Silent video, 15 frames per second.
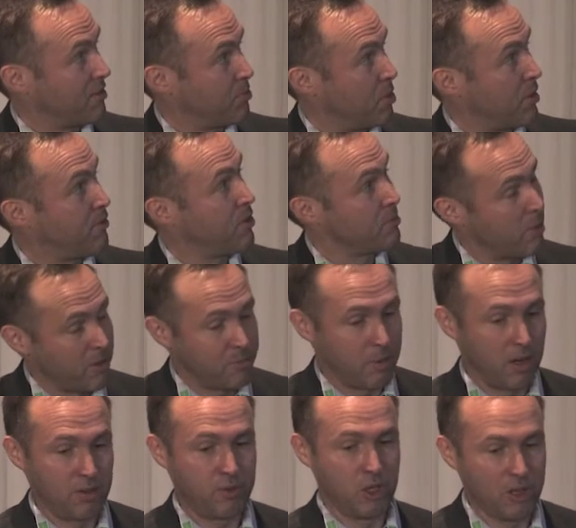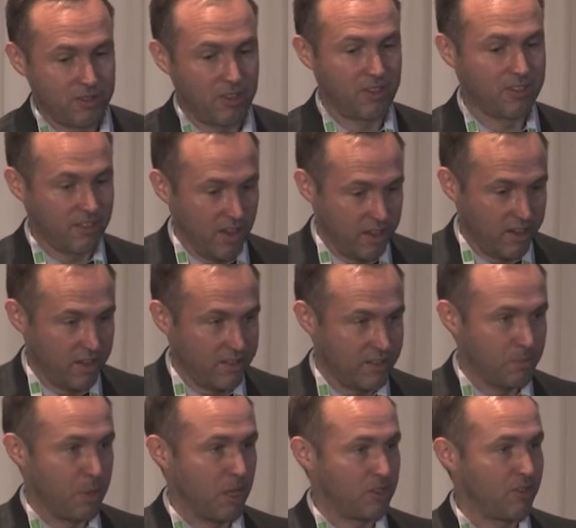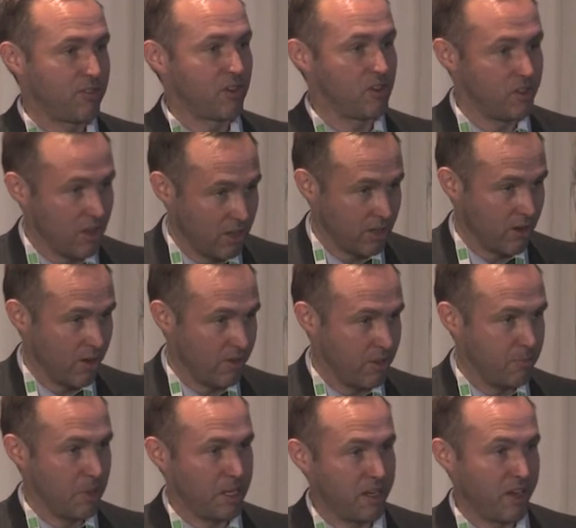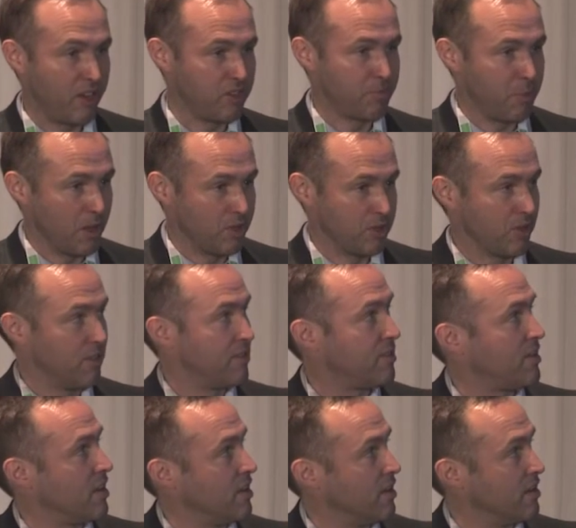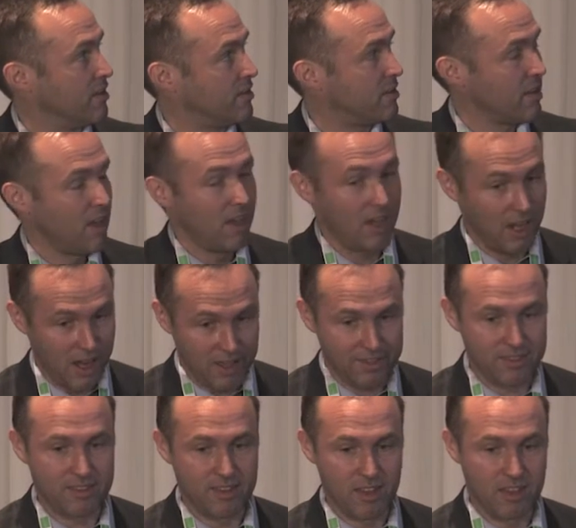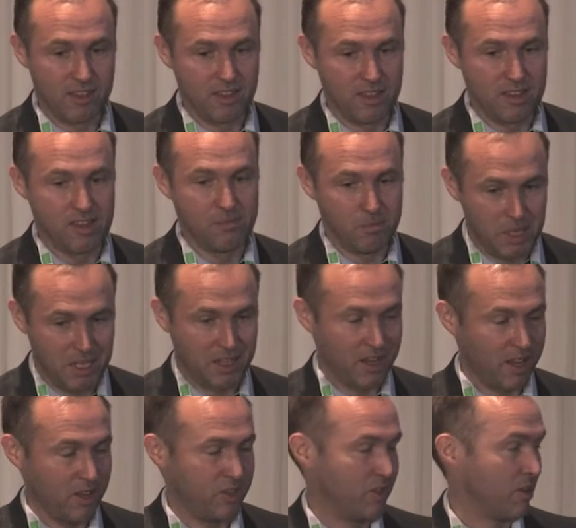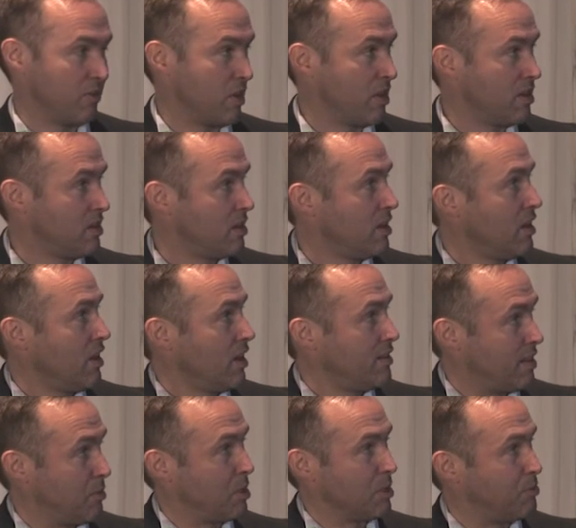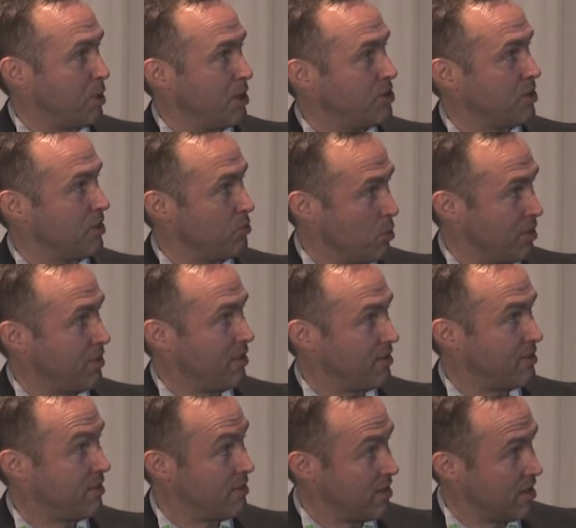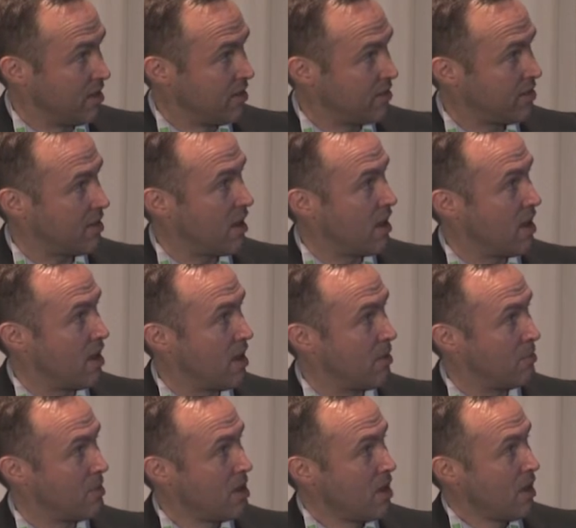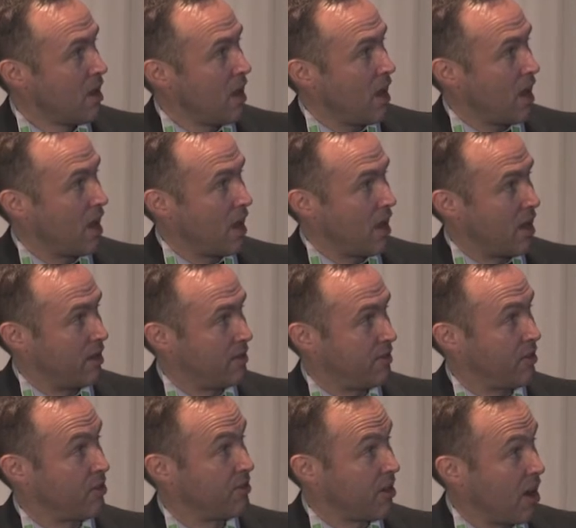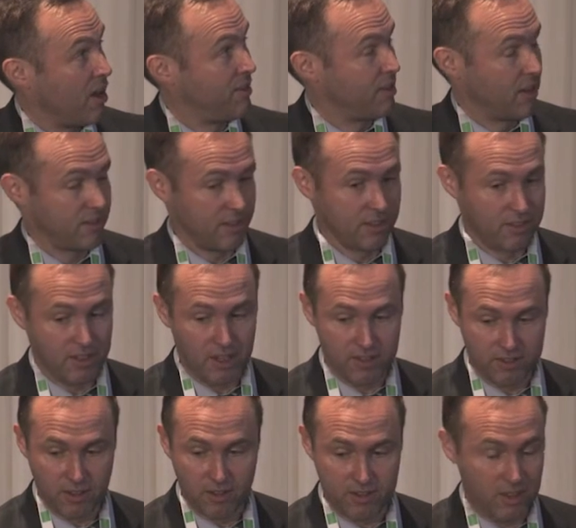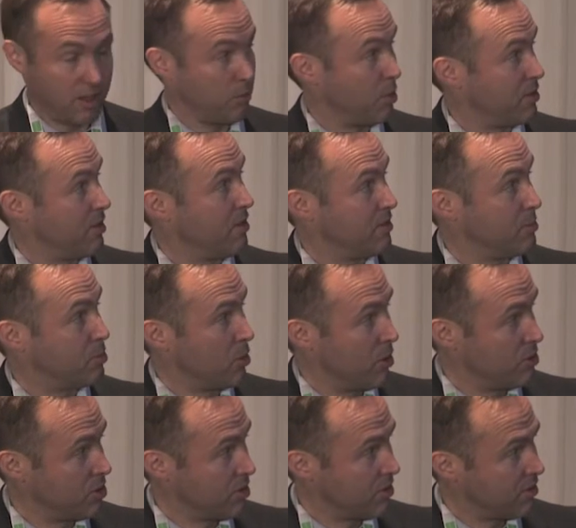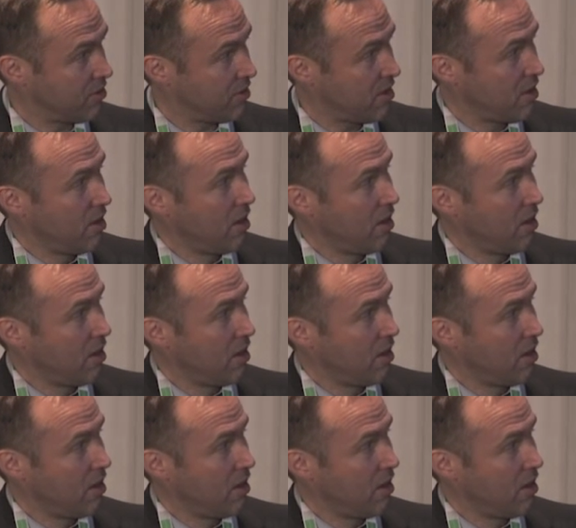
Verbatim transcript: But for the most part, if you look at the studies, the patients are younger. The median age of patients is less than the median age of a typical patient with this disease. And there's high toxicity associated with these approaches.